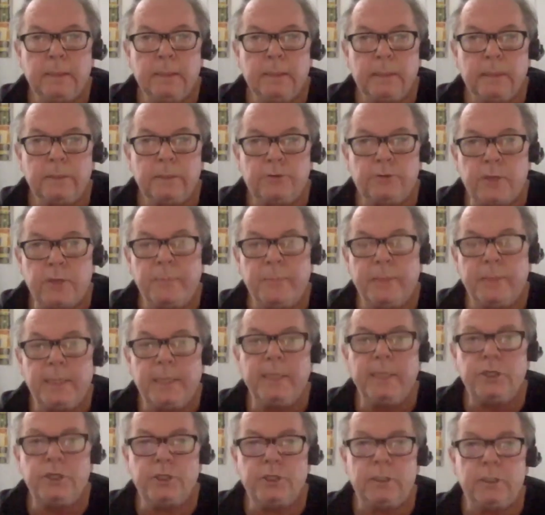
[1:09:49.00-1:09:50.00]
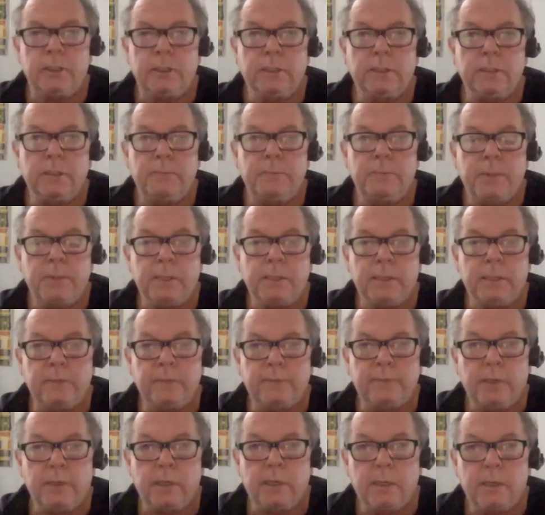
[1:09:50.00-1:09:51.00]
trepidation on the part
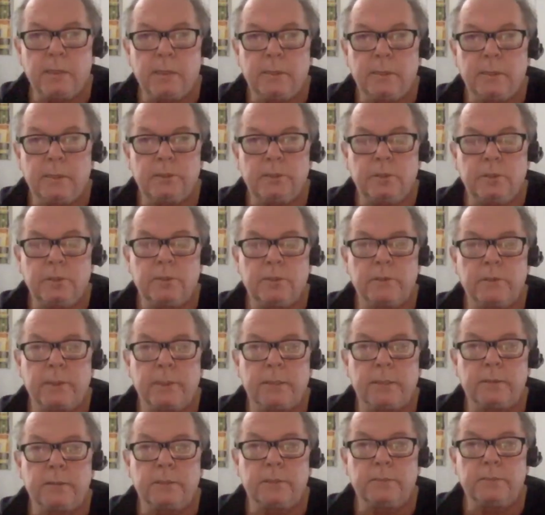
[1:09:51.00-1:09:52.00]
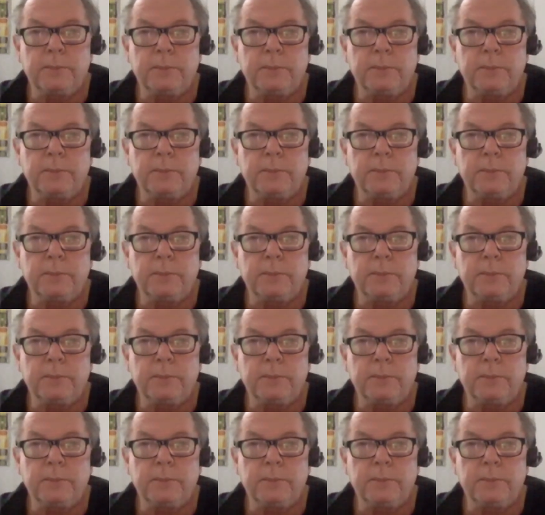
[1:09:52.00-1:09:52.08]
of art students,